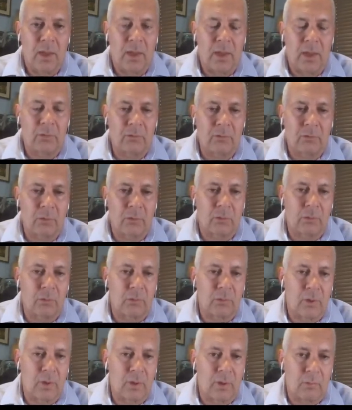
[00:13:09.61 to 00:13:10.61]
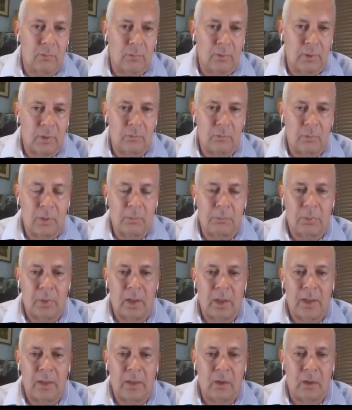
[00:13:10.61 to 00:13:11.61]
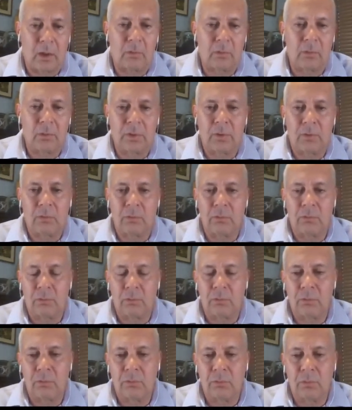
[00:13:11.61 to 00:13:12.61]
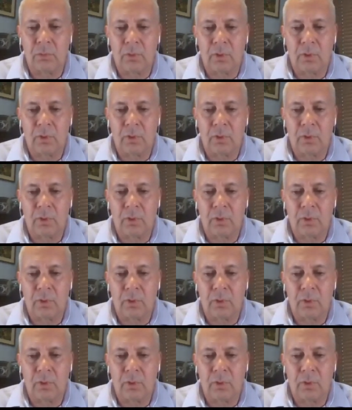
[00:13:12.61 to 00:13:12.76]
And so we plan not only to